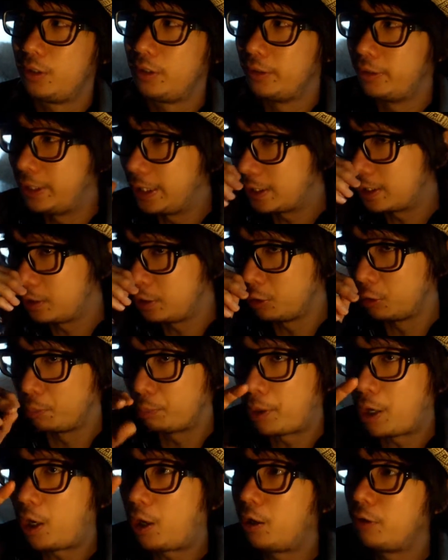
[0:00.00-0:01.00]
this, you know,
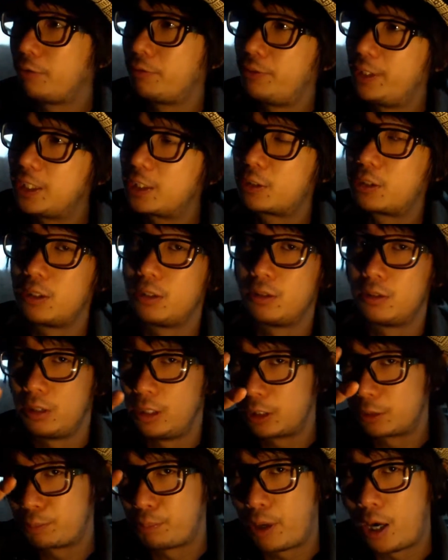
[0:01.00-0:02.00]
part of this
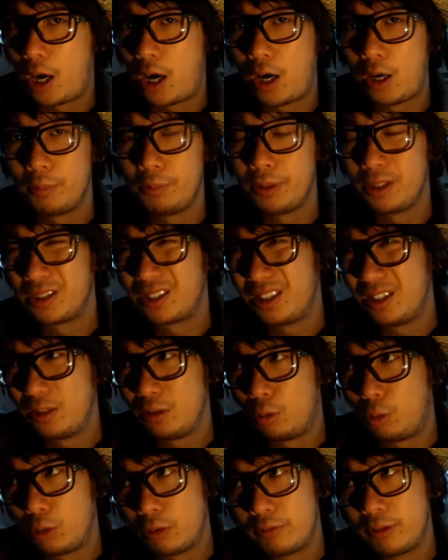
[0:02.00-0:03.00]
part, because
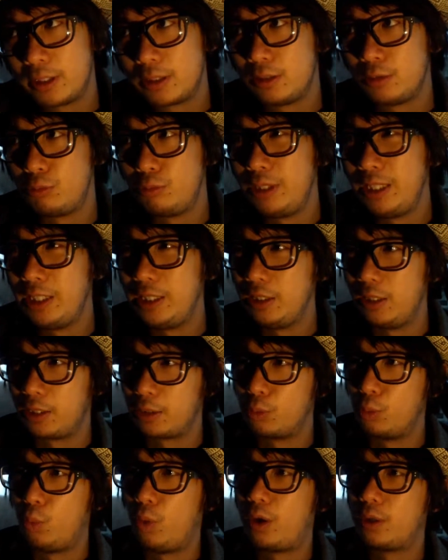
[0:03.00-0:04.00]
all of this is really
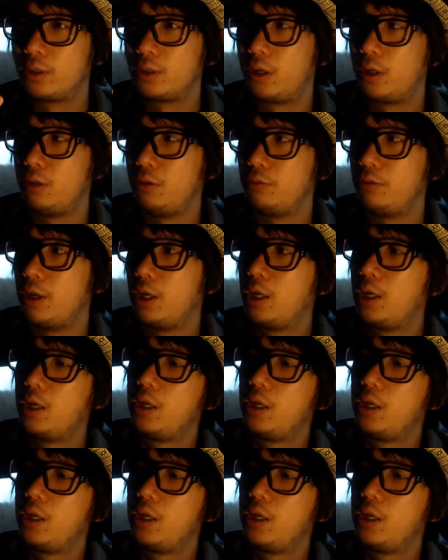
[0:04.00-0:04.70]
like one kind of